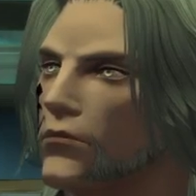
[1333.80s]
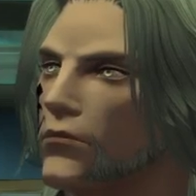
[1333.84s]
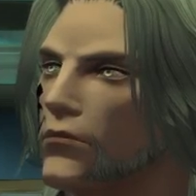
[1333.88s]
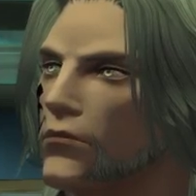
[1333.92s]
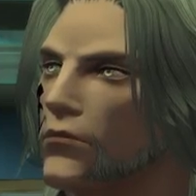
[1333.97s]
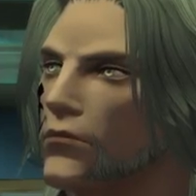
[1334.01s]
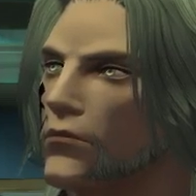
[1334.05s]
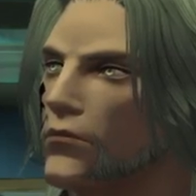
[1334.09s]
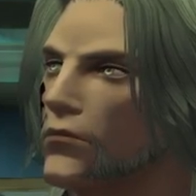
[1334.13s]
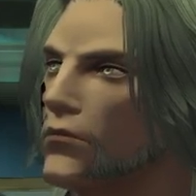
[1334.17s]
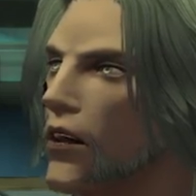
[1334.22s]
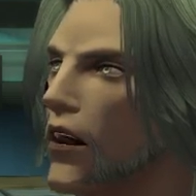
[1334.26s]

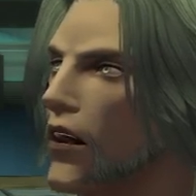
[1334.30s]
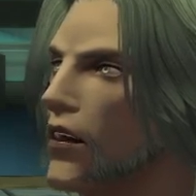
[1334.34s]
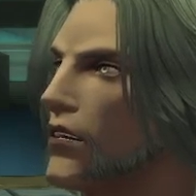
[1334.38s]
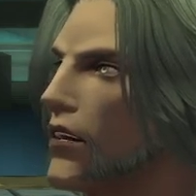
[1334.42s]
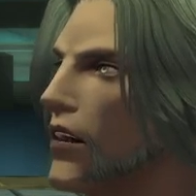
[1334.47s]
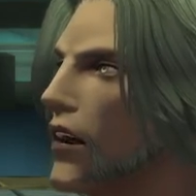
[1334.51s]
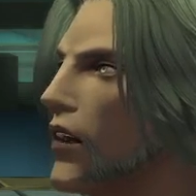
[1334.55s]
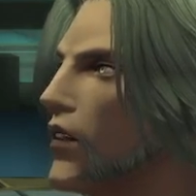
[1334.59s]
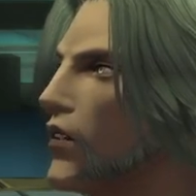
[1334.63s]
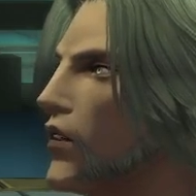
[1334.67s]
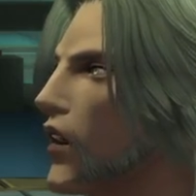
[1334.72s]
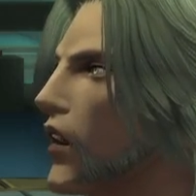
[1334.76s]
takes you to a
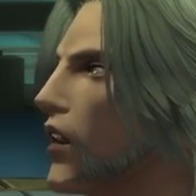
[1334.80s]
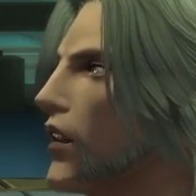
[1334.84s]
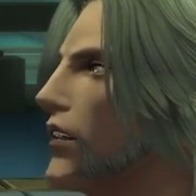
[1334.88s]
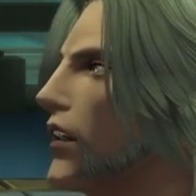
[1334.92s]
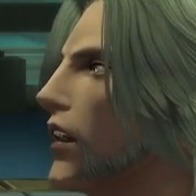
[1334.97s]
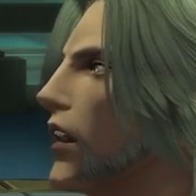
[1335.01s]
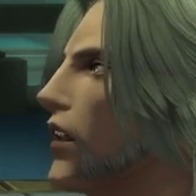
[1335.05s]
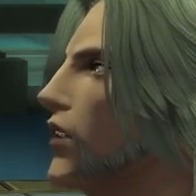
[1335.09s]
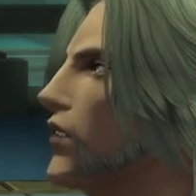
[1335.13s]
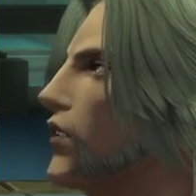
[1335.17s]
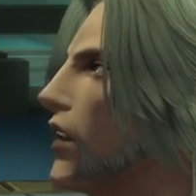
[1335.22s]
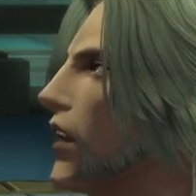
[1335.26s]
whole fucking
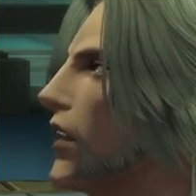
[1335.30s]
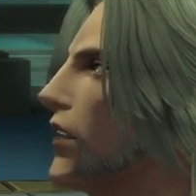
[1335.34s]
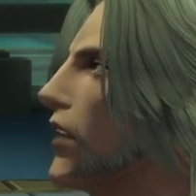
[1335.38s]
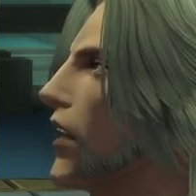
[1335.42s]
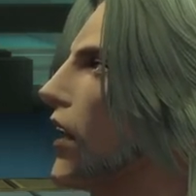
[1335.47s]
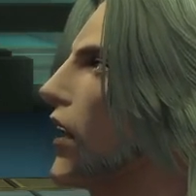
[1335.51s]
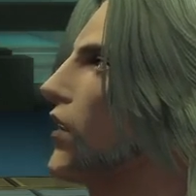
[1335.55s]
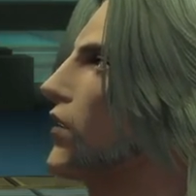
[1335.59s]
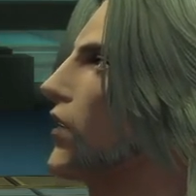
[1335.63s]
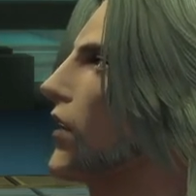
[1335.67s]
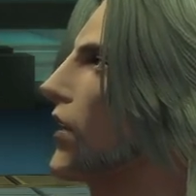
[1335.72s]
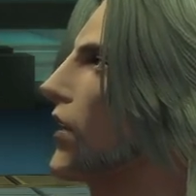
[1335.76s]
other world,